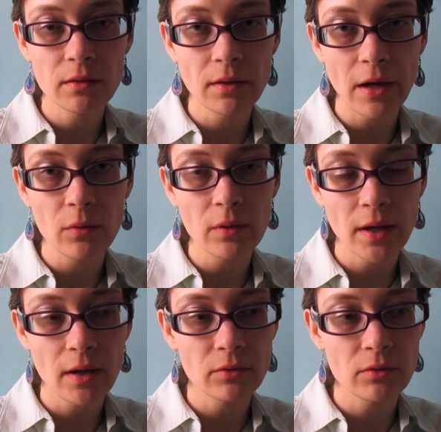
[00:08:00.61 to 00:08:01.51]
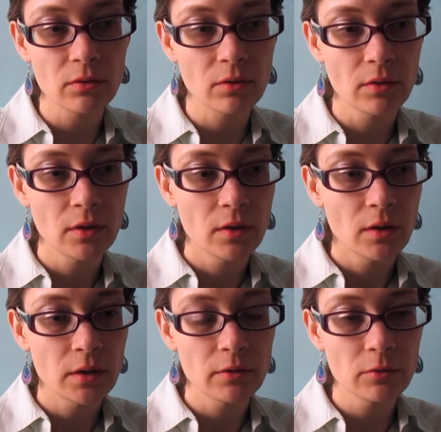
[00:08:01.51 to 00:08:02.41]
and outcasts
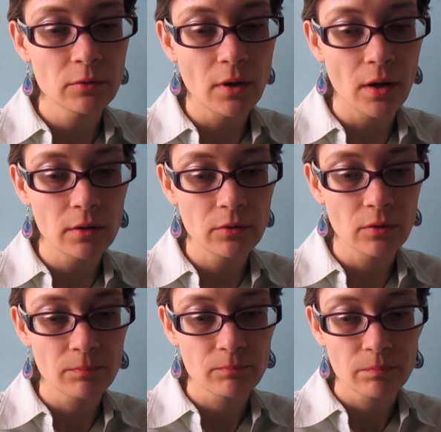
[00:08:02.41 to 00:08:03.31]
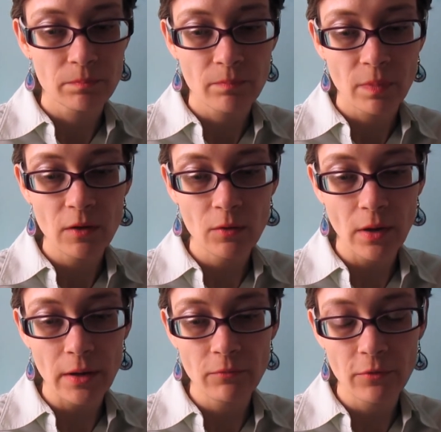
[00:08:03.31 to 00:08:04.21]
and underdogs. You know,
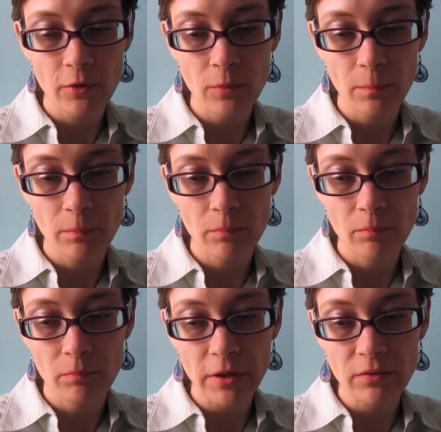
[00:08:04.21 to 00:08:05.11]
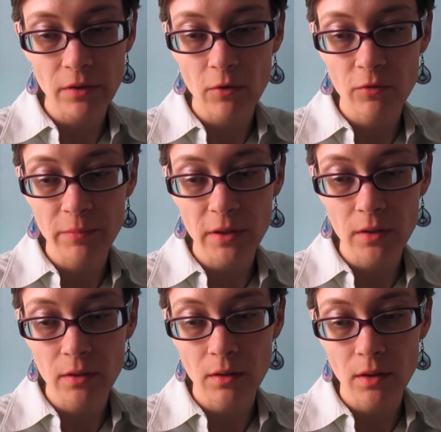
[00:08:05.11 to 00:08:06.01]
I'm for myself
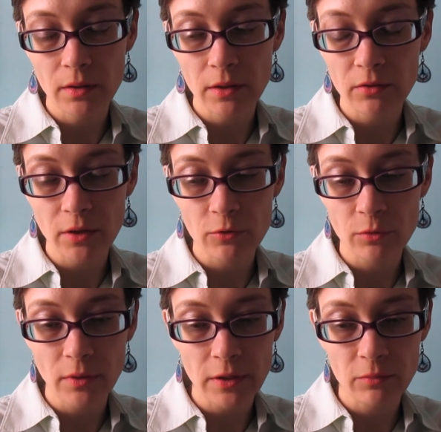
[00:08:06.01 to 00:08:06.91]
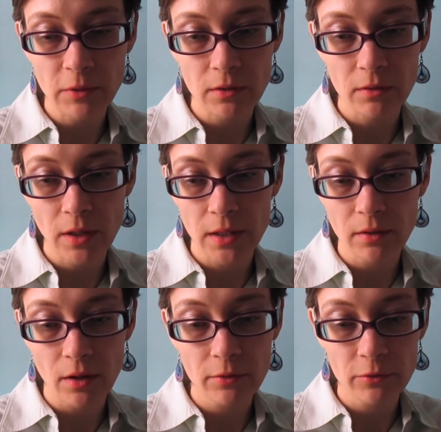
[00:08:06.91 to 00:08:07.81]
being an asexual lesbian and
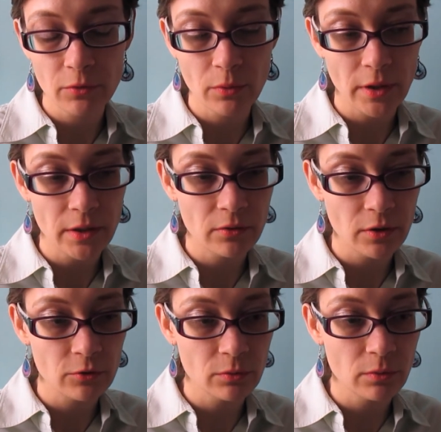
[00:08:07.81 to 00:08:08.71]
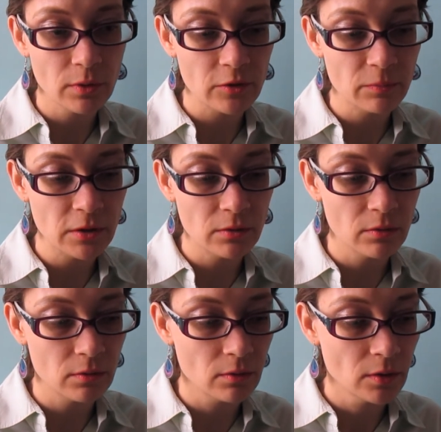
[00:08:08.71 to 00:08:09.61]
others who are asexual lesbians
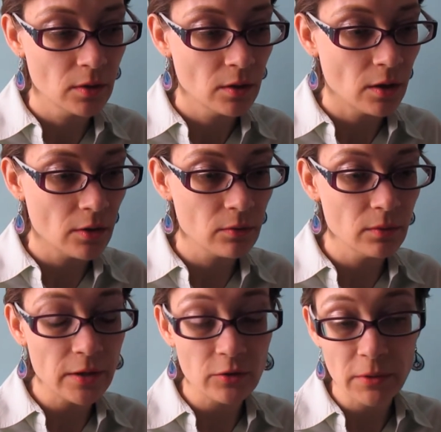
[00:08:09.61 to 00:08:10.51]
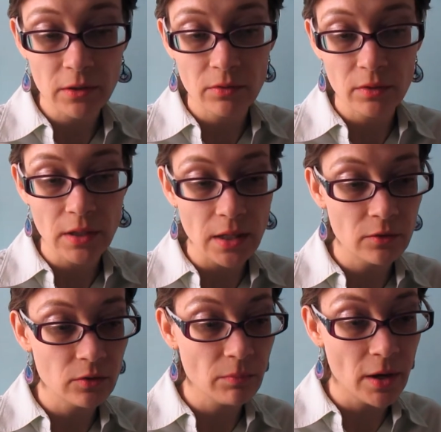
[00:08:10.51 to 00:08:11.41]
and other lesbians and
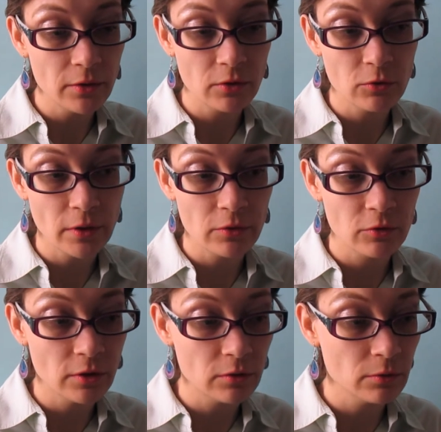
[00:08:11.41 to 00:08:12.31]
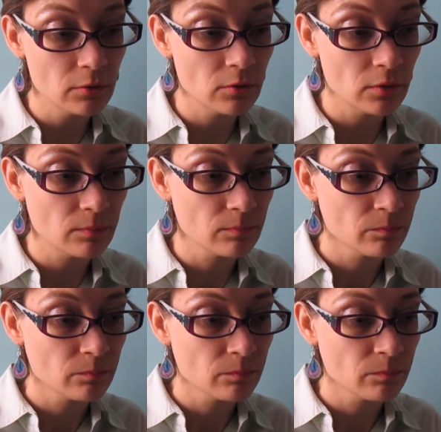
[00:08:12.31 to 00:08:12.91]
gays and bis and transgenders and